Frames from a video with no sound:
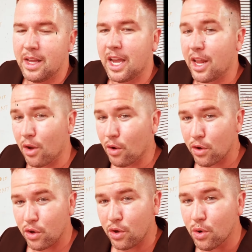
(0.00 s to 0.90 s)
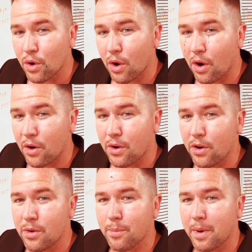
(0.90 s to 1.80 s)
and all your
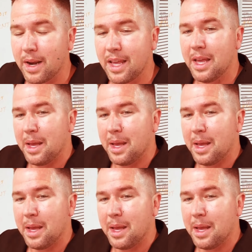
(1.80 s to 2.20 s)
hard-earned money